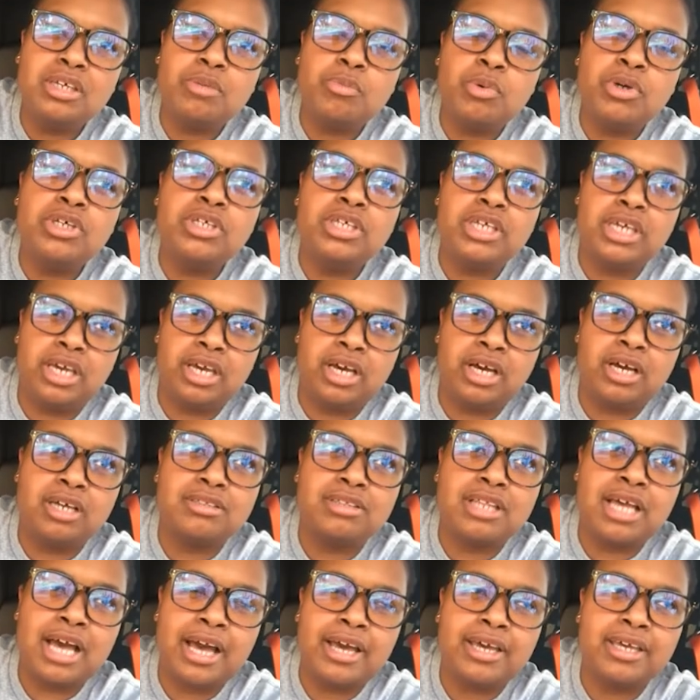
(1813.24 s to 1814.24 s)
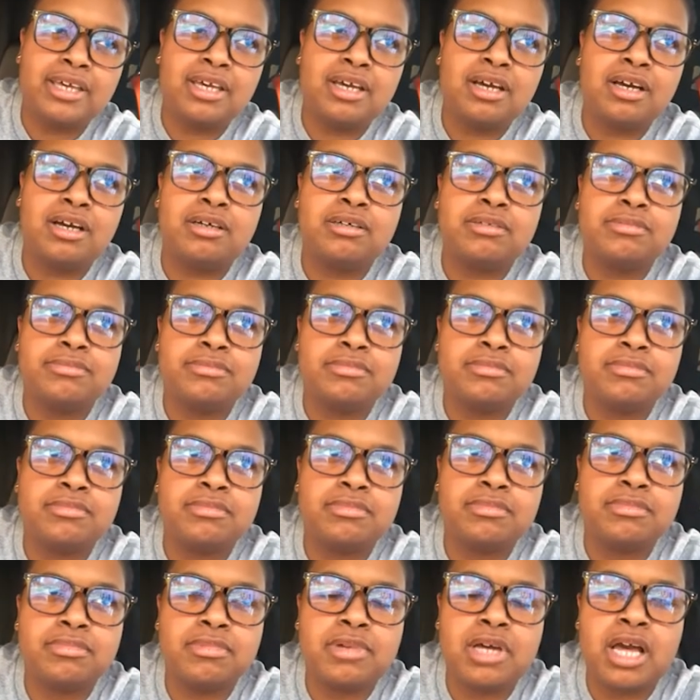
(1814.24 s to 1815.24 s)
well, yeah. I um,
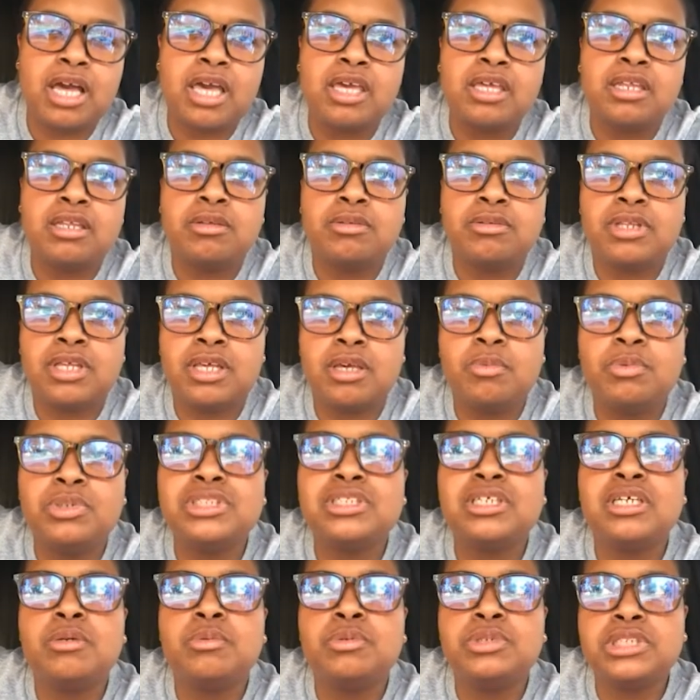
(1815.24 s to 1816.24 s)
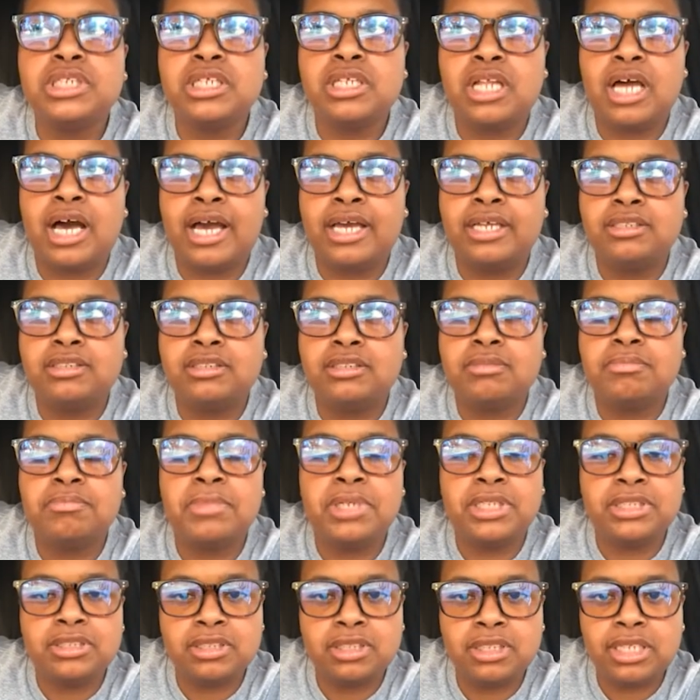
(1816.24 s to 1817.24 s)
I had, it was it was a lot
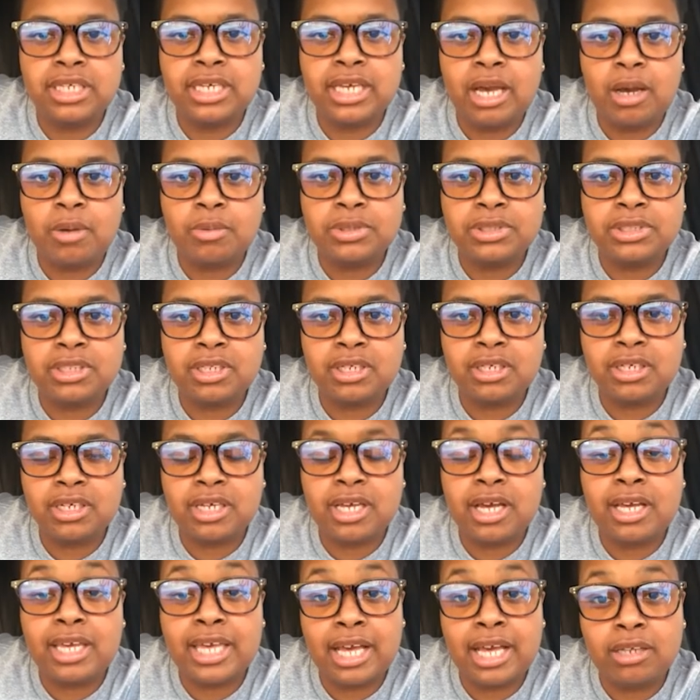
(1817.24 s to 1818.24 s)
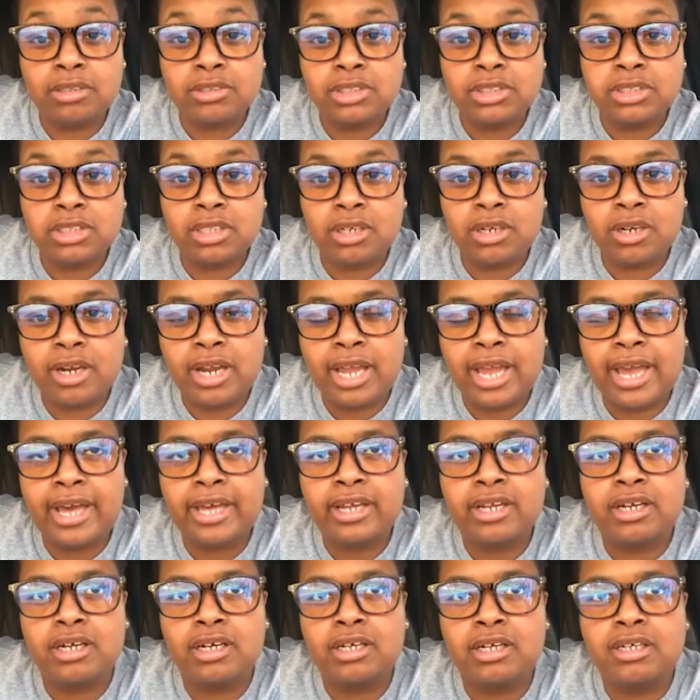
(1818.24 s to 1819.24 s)
mentally. I was a, a counselor at
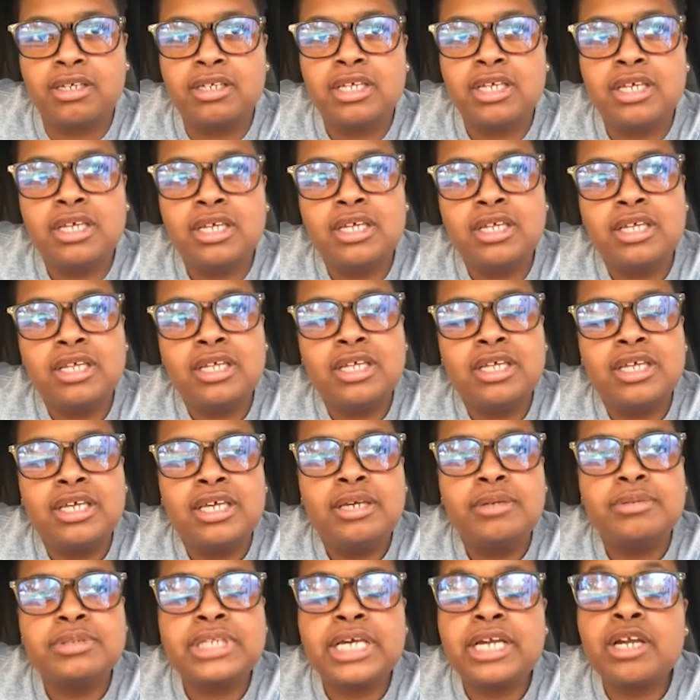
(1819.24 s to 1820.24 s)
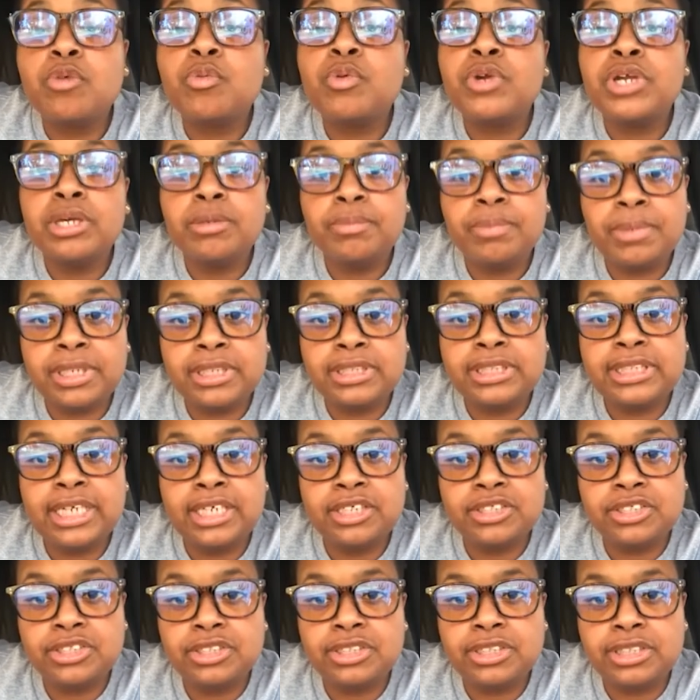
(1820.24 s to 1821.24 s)
a it was like a
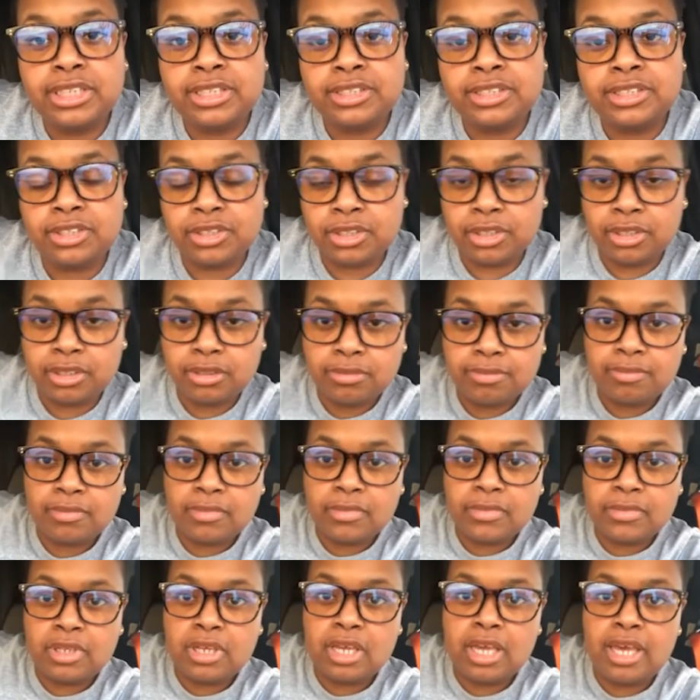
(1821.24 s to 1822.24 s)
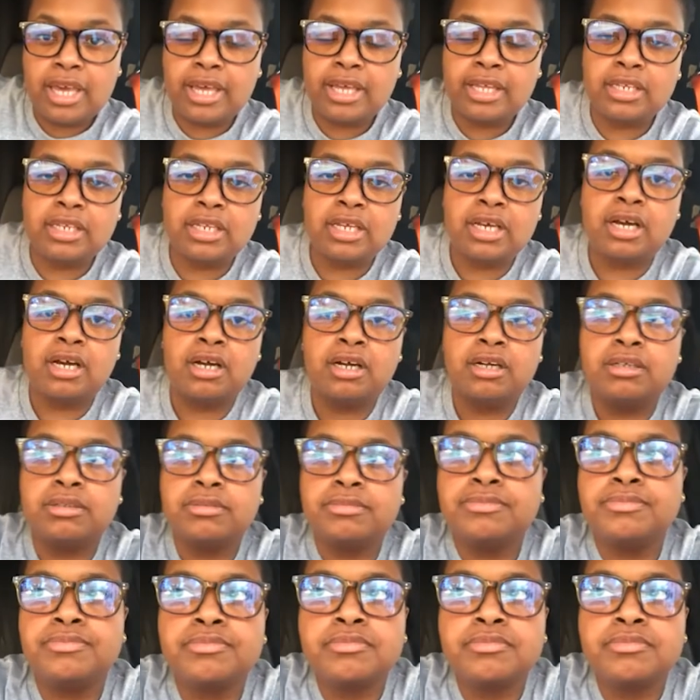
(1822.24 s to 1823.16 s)
rehabilitation center, and um,